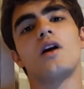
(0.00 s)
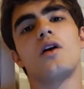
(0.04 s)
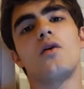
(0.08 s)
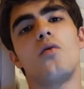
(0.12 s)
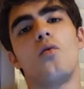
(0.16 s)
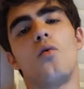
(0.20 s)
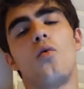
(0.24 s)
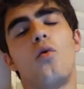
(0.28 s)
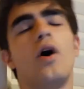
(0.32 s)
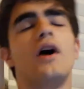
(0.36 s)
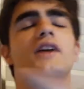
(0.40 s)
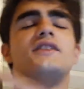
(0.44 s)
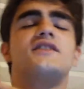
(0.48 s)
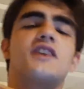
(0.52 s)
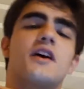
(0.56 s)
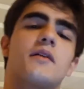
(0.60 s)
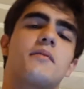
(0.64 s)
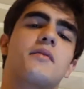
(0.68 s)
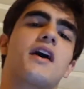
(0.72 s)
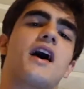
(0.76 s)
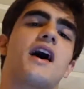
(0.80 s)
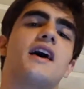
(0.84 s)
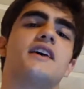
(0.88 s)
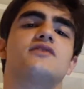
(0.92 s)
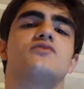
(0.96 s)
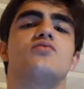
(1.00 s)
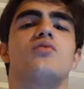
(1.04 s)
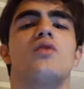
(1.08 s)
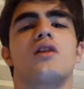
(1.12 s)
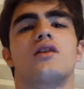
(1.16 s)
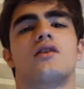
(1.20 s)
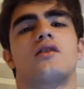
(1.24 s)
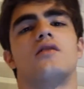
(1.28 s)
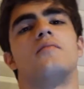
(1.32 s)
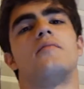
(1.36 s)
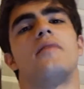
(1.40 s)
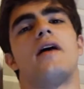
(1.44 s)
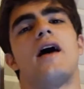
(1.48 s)
What's up guys,
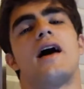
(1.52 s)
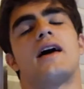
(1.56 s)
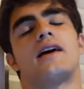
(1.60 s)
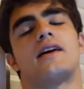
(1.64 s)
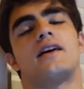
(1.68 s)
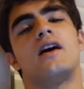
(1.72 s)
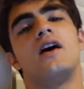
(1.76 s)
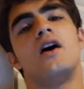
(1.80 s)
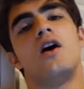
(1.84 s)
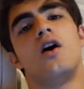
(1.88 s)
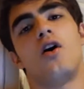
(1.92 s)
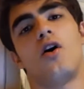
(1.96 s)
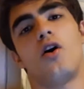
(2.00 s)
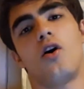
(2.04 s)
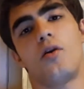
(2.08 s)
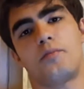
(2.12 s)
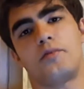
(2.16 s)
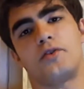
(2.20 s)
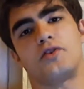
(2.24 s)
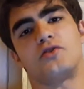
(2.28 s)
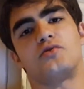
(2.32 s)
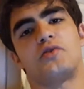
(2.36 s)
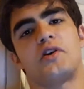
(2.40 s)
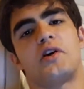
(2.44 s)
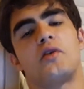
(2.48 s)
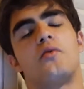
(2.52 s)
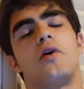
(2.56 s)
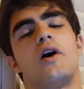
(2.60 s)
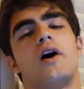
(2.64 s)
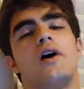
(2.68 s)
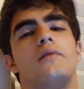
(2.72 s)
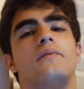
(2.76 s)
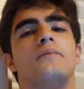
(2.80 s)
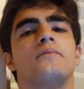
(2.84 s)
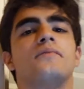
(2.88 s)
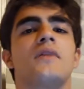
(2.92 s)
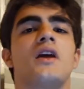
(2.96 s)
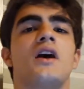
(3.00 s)
welcome back, hope you're doing
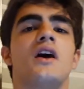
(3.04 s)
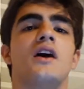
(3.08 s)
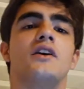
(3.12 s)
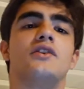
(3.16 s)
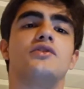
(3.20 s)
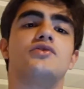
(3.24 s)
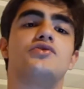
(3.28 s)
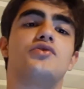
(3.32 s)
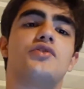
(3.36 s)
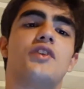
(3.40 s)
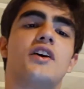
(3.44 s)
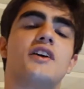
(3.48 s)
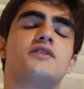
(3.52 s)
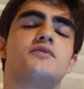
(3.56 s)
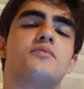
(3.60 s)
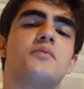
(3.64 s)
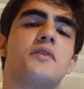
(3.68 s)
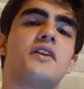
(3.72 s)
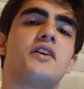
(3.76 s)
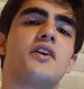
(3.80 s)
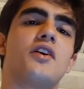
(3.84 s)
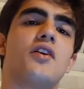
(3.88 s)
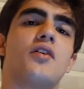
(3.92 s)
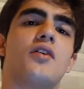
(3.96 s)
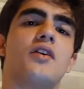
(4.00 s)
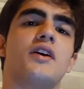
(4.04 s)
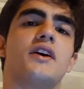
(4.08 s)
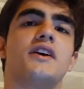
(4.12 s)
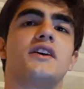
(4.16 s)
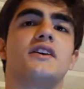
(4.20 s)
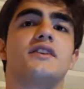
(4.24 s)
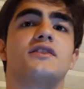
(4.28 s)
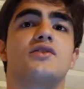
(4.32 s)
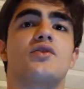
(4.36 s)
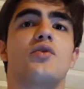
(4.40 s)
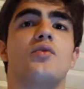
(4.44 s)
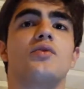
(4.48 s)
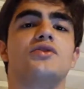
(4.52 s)
well. Today's video
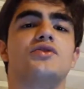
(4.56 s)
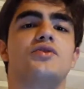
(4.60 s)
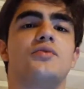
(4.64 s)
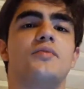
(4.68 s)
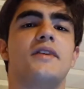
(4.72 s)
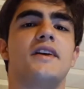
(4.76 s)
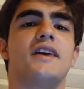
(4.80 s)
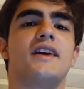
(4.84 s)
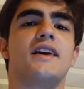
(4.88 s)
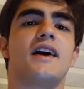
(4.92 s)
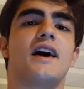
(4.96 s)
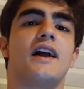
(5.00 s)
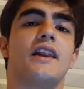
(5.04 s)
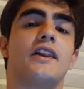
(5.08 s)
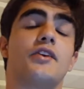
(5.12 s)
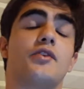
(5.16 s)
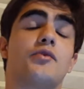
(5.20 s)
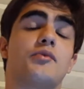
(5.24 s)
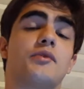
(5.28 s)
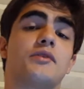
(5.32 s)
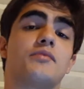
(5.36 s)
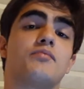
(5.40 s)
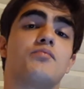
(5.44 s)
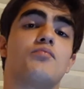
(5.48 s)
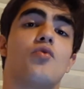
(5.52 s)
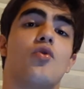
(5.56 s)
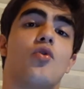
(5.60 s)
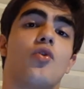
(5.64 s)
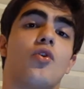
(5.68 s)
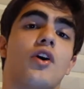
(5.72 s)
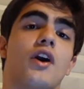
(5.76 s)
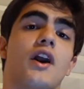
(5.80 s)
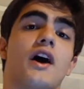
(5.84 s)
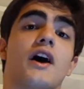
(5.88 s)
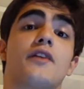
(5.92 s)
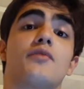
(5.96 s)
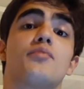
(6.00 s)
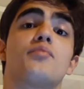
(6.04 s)
is going to be a little bit
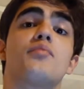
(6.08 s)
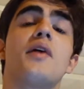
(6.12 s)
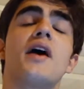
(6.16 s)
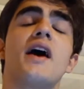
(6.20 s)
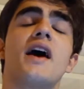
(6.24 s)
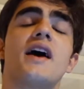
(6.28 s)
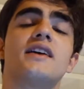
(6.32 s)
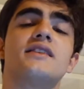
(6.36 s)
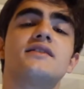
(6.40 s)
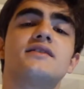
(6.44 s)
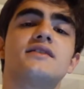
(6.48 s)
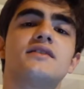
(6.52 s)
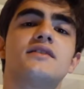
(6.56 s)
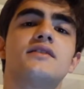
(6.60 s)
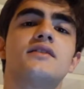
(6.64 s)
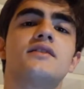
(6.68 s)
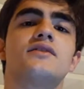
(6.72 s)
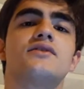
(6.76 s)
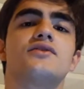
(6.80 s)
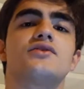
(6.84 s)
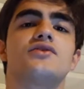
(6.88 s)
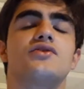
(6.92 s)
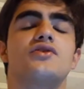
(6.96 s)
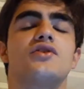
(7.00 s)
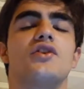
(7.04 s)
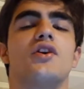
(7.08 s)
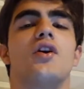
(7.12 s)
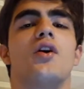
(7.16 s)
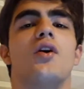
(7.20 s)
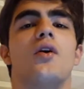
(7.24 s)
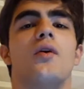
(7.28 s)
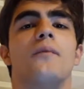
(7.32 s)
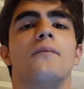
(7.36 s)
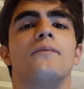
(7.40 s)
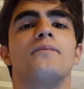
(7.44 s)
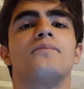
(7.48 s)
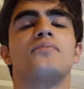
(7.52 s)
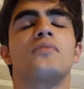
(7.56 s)
more advanced,
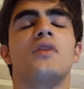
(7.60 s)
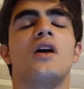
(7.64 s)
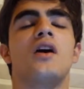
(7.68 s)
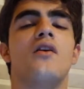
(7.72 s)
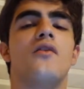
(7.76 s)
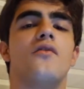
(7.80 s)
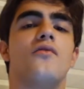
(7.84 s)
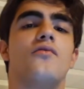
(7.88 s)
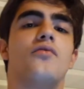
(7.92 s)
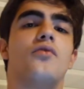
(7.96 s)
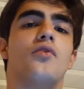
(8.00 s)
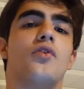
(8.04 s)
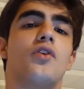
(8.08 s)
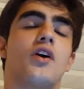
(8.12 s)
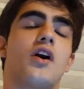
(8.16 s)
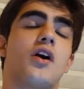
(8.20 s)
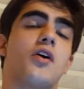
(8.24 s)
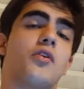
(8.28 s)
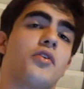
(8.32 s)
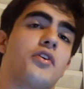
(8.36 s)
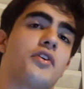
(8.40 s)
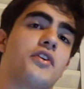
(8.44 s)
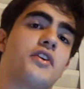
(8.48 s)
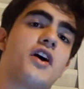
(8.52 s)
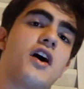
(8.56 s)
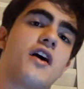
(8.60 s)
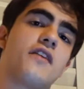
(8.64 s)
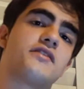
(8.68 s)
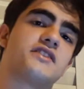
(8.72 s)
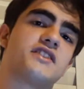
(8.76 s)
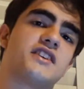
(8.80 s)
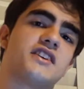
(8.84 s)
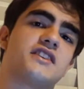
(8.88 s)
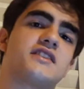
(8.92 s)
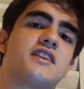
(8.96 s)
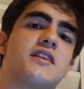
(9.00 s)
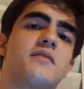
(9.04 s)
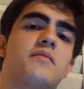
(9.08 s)
so for our
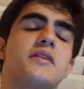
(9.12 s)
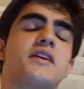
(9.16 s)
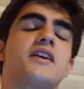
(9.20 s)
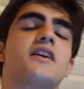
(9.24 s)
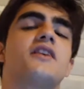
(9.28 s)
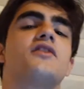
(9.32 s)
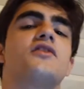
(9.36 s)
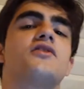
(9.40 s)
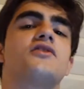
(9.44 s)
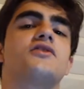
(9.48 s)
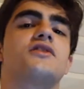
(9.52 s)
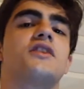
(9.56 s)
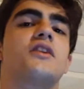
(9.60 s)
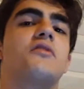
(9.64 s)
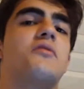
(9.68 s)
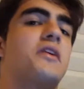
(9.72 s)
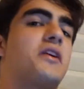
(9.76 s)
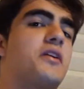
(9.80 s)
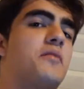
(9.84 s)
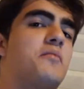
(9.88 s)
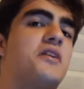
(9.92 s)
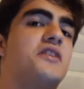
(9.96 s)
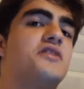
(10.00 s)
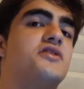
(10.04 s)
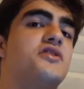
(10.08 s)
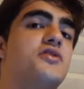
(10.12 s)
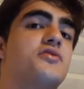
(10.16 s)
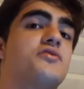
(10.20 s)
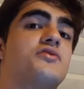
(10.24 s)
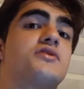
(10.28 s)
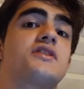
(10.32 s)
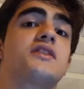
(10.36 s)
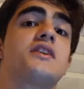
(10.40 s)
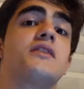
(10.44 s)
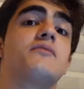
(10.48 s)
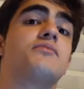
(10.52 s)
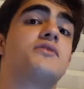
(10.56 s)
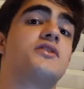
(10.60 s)
novices and beginners I recommend you
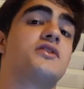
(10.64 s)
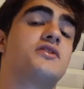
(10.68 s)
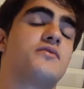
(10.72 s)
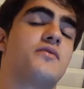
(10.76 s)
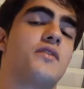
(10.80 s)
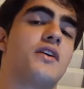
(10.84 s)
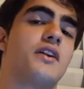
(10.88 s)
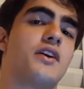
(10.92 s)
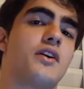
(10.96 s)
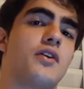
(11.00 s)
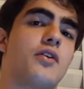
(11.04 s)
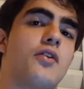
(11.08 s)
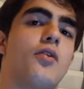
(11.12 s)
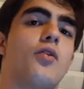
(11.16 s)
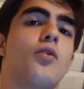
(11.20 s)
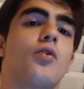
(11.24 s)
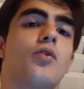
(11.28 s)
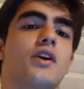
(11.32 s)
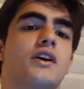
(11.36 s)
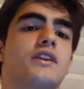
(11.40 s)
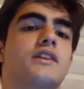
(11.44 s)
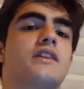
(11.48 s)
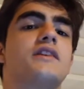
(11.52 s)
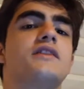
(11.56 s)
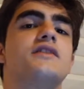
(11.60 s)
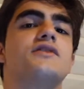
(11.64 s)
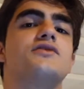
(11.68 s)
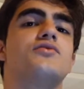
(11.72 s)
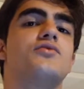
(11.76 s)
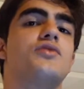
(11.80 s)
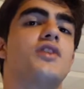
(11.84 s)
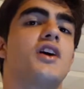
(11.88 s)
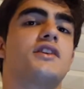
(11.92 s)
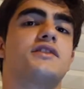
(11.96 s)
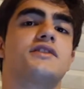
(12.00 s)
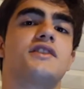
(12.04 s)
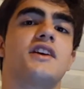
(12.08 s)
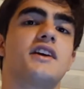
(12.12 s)
skip this video or at least do
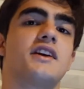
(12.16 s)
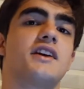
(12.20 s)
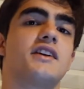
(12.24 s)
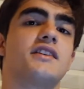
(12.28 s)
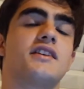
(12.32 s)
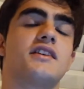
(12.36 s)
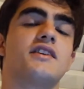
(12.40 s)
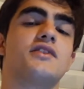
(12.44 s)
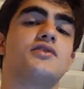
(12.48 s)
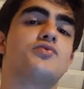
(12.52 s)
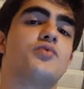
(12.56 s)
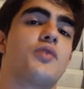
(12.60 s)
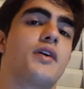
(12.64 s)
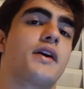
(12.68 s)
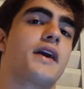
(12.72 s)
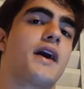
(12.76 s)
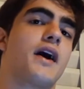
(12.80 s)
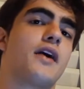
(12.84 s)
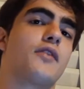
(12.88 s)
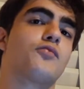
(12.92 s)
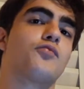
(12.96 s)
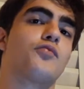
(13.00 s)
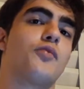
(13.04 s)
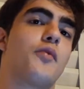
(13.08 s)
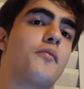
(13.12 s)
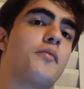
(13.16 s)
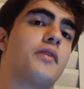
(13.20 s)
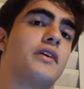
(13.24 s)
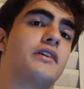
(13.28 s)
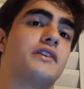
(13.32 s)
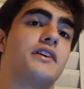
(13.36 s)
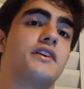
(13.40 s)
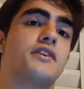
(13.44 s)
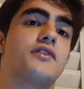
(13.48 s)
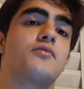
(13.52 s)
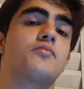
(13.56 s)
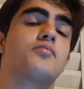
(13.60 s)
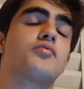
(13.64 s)
not take it into account when
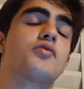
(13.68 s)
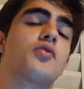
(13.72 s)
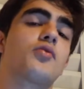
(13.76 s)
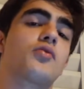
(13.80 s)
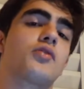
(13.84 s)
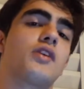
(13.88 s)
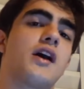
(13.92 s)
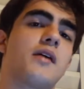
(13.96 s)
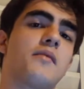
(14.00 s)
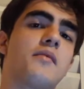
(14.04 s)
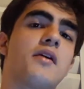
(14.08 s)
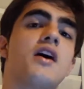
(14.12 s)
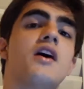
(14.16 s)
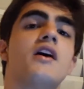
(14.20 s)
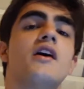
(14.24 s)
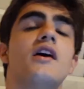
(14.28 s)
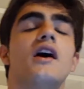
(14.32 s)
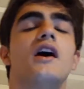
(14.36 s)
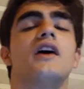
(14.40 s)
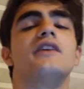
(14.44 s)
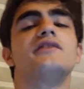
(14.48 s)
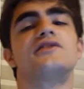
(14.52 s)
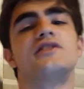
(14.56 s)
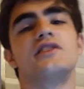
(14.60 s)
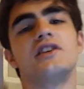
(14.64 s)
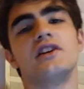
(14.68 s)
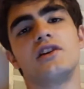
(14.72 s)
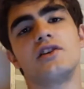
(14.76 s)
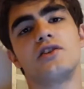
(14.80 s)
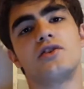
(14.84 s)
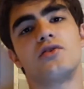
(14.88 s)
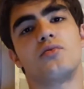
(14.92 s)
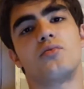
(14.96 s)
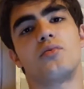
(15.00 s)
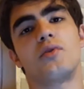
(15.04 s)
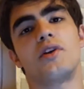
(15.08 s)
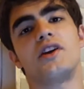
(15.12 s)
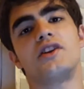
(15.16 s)
building your program until
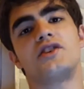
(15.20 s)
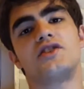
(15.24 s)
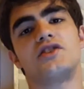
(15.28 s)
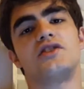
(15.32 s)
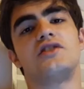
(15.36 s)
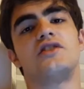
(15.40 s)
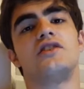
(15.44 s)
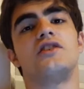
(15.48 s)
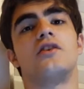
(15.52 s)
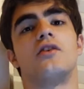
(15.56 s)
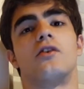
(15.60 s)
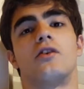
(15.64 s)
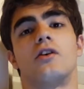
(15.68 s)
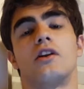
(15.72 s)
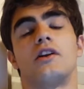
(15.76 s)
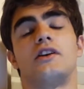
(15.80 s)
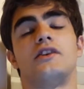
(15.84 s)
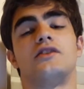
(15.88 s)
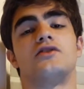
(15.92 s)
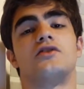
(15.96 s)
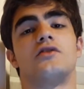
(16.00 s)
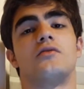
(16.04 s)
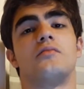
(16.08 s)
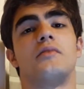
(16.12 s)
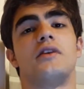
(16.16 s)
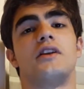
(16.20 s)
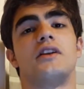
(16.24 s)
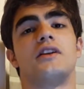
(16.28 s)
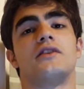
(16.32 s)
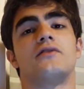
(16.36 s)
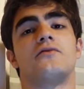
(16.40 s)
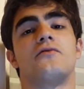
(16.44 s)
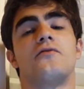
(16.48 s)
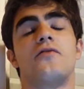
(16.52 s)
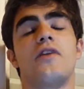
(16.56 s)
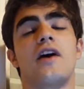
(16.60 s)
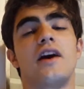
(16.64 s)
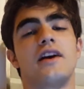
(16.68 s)
you reach the early
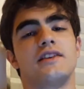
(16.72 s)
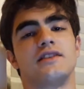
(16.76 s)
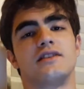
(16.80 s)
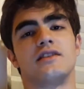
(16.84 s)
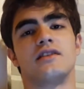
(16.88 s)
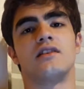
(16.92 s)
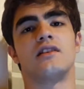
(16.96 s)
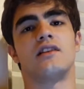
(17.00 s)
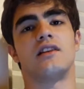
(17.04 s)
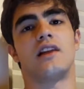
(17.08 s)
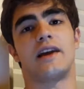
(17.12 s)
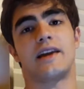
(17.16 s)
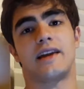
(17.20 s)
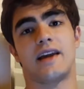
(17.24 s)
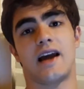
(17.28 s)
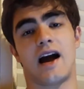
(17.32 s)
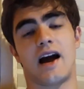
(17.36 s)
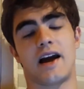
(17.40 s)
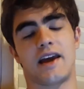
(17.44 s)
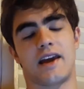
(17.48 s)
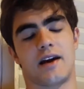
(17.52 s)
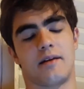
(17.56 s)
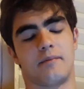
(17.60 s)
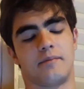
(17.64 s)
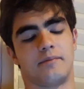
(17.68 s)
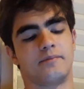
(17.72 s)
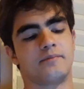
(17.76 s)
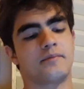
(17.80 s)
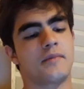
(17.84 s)
intermediate phase, like I am.